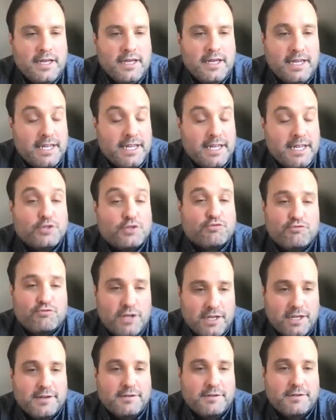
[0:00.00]
It is
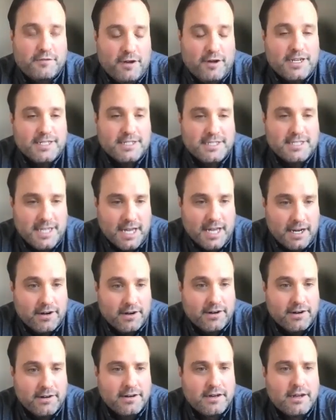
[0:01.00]
really front and
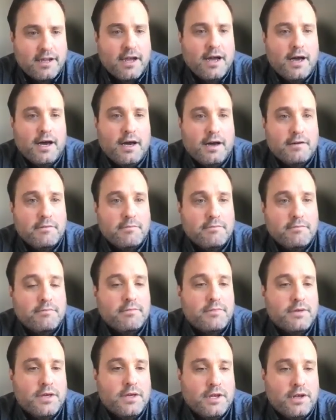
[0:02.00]
center.
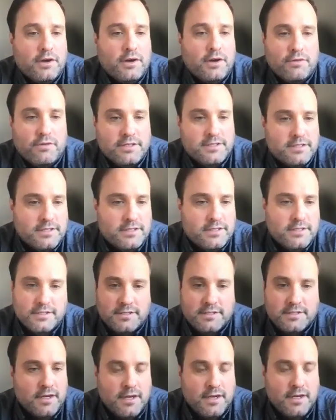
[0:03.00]
This
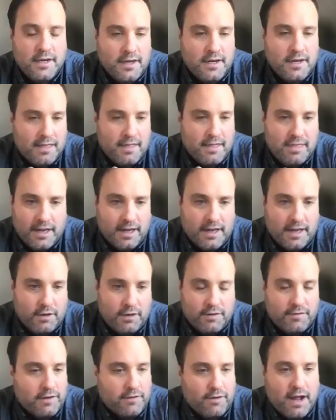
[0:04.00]
is, I think,
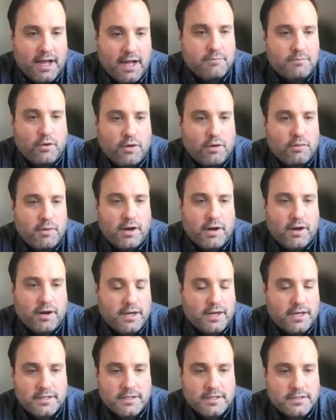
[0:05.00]
we've never had more
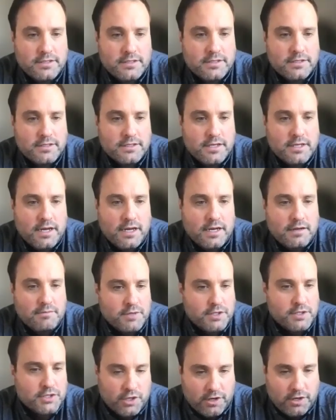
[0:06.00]
Americans
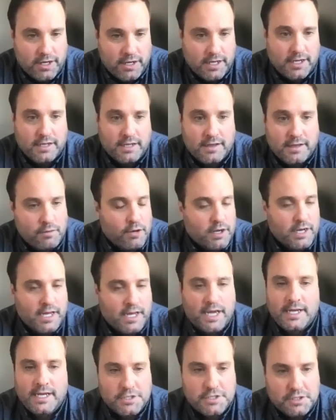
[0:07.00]
maturing, and they want
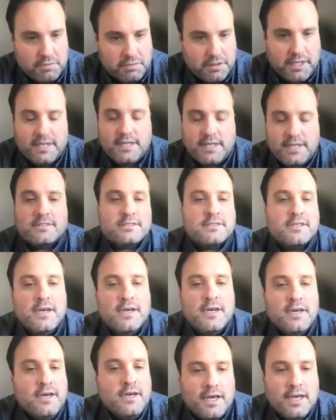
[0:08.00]
to age in place.
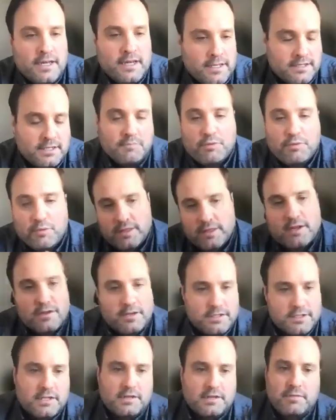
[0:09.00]
And at some point, there
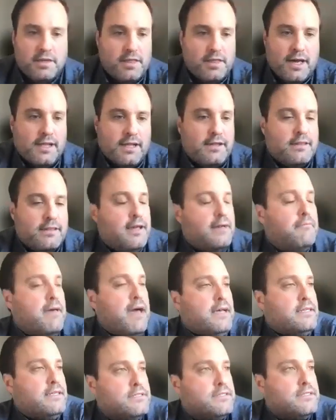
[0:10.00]
is going to be that
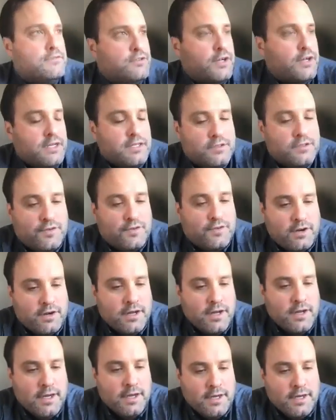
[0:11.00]
massive transfer.
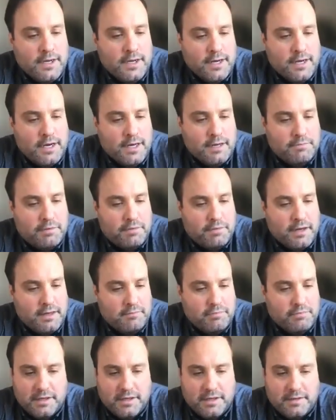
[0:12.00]
I
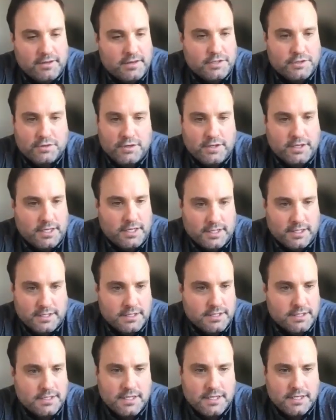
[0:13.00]
believe in the
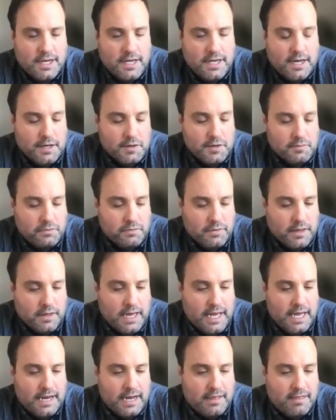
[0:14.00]
trillions.
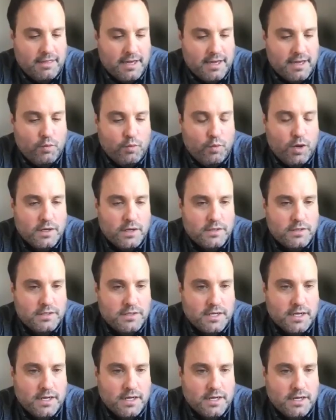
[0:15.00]
And I think what
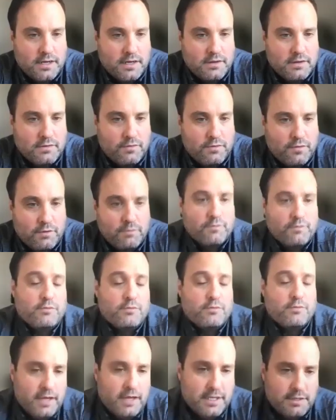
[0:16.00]

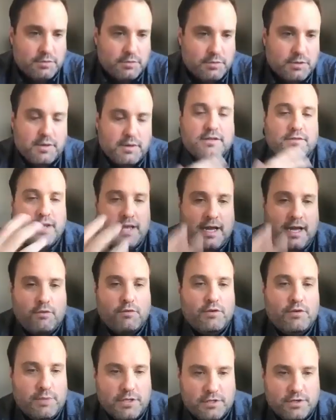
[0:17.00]
from Greenlight's perspective and how
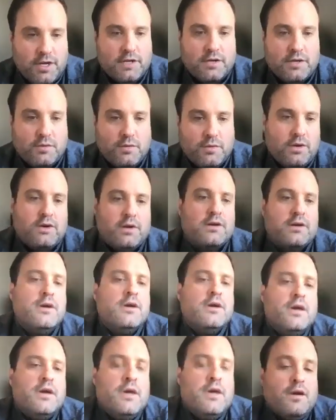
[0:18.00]
we've been trying to work
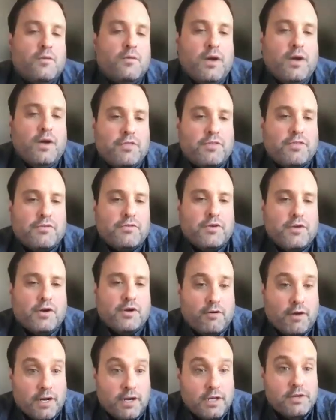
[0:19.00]
with
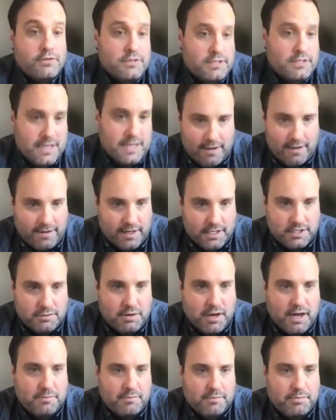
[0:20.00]
credit unions that have aging
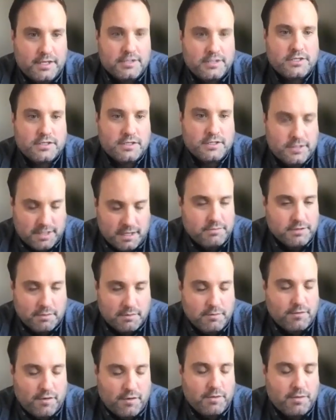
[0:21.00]
populations.
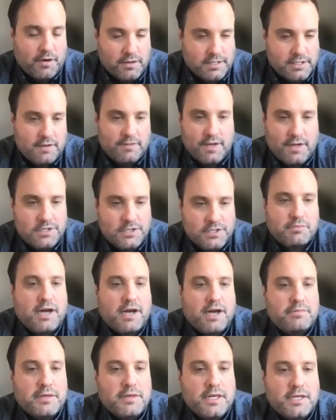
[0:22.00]
Some of our partners have aging
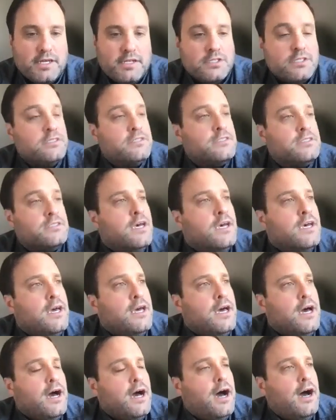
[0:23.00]
populations,
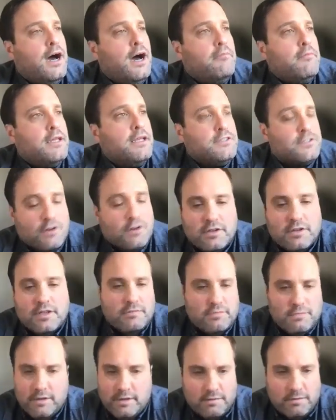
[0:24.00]
and
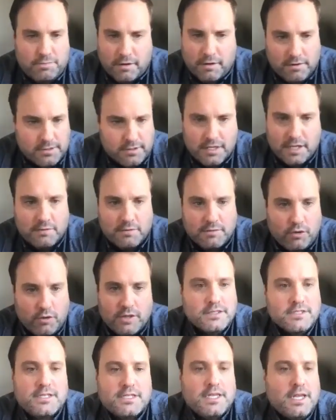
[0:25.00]
certainly partners like
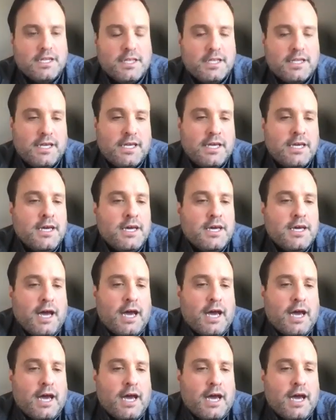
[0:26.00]
Morgan Stanley